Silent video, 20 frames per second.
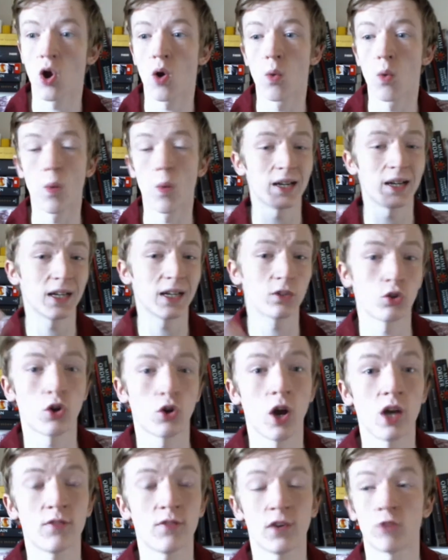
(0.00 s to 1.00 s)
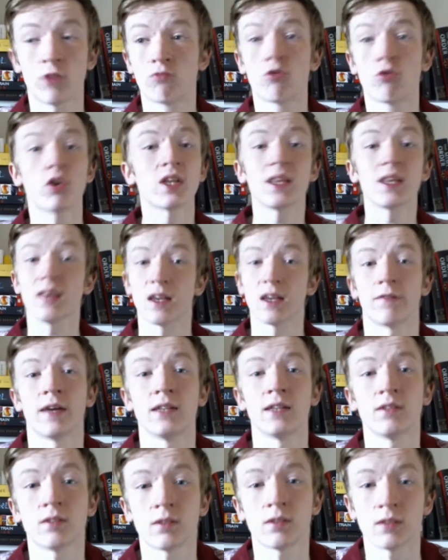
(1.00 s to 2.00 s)
when I took over running the
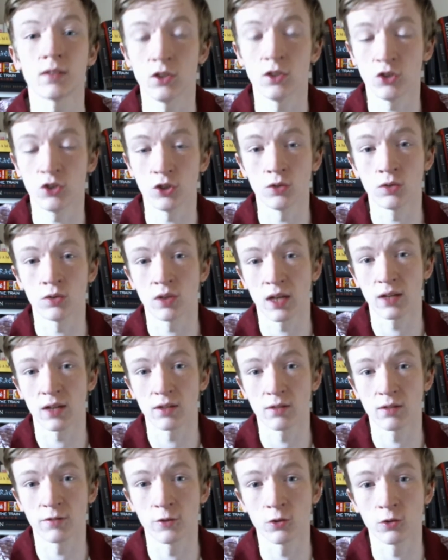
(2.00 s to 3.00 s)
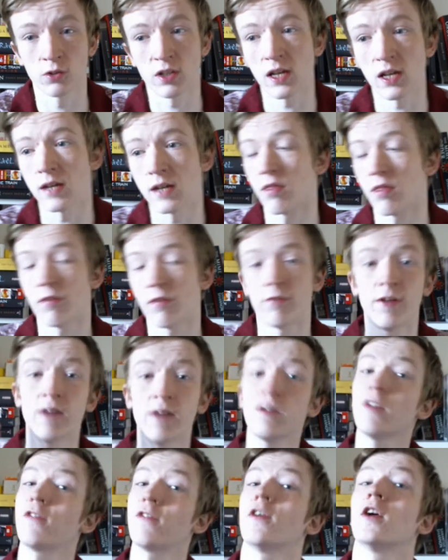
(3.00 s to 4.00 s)
events in June 2014, the
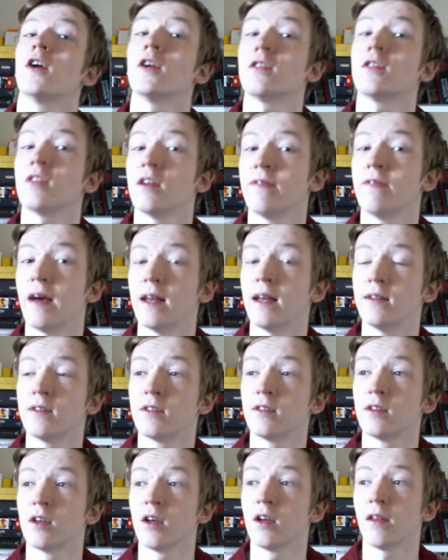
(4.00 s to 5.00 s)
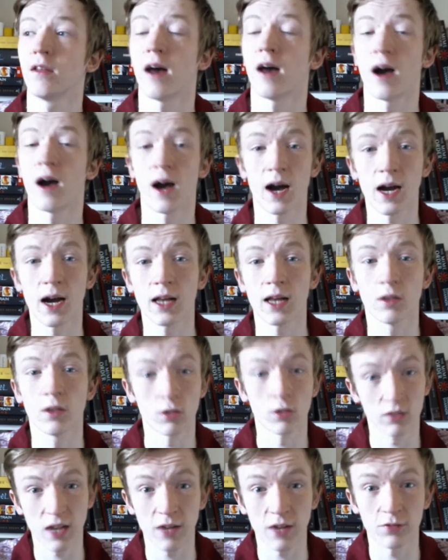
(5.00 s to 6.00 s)
very first event that I
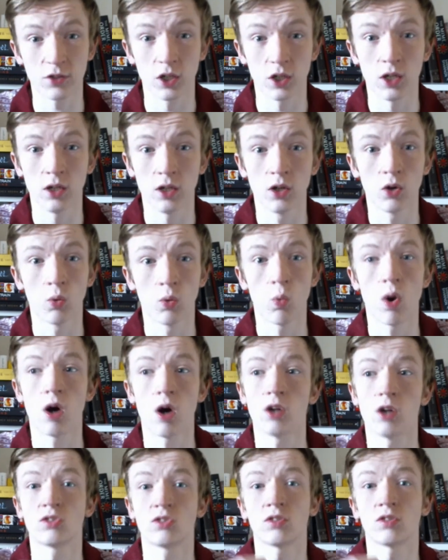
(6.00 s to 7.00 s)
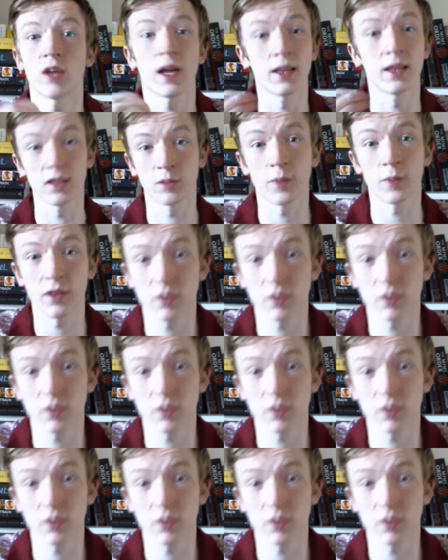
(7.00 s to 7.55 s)
looked after was Elizabeth